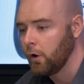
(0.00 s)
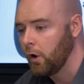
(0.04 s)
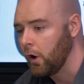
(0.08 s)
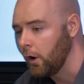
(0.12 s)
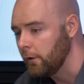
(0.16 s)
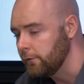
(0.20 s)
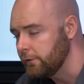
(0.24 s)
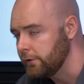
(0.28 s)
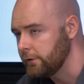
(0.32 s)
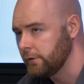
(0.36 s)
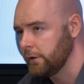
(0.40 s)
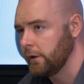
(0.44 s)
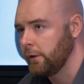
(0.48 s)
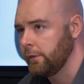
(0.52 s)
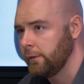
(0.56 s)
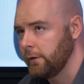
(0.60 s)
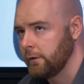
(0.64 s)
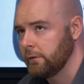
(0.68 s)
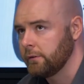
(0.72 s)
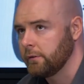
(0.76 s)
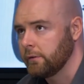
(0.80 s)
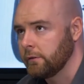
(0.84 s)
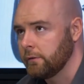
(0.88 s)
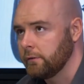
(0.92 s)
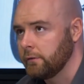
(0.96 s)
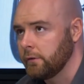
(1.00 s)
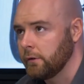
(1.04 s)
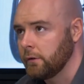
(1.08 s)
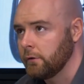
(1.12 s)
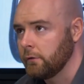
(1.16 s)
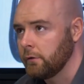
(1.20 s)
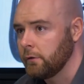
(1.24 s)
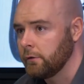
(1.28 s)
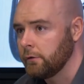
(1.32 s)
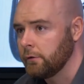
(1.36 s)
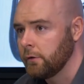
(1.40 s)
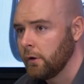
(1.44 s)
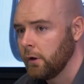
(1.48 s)
Obviously, the thing to
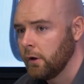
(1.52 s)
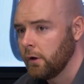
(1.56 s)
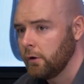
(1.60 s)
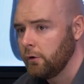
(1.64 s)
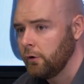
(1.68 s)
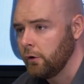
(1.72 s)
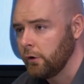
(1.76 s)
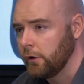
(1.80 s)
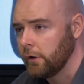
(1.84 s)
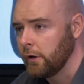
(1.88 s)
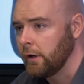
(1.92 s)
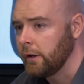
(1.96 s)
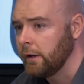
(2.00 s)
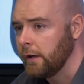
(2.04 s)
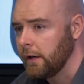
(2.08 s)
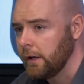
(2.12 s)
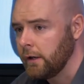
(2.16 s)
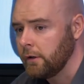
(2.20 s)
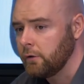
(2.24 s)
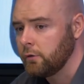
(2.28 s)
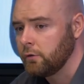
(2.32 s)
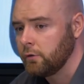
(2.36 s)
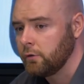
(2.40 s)
consider is you're going to need